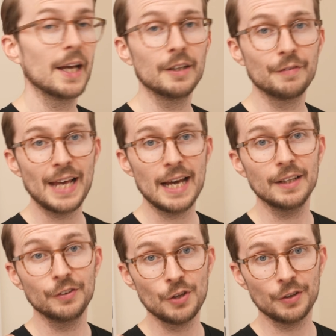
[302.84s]
And if that
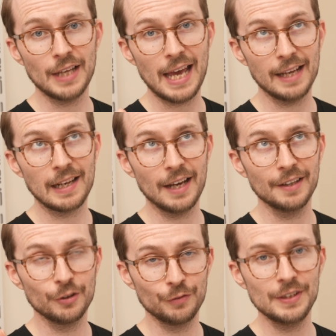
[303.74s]
is not the headline
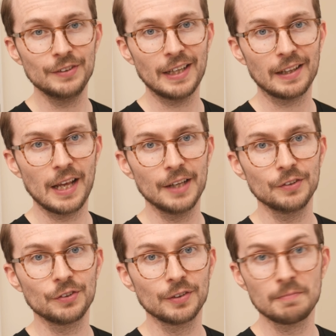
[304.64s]
of these
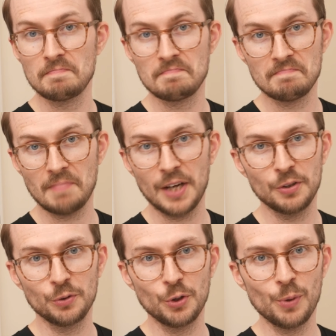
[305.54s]
headlines, I
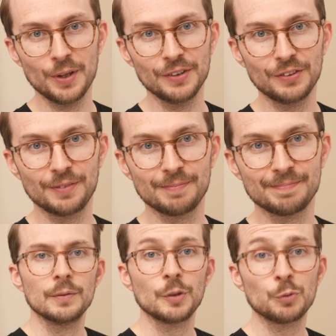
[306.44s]
don't know what is.
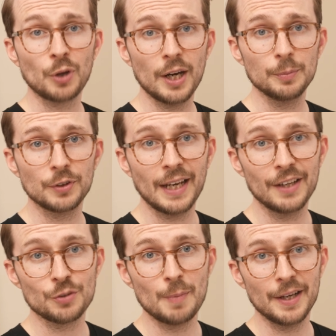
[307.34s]
Subscribe to
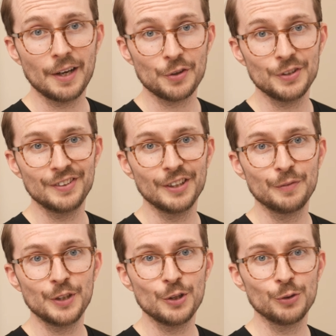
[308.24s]
catch my other detailed
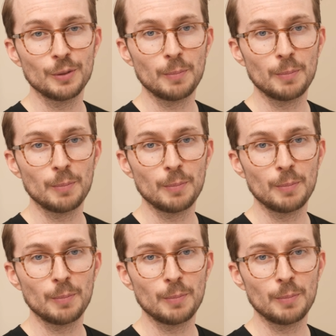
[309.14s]
videos and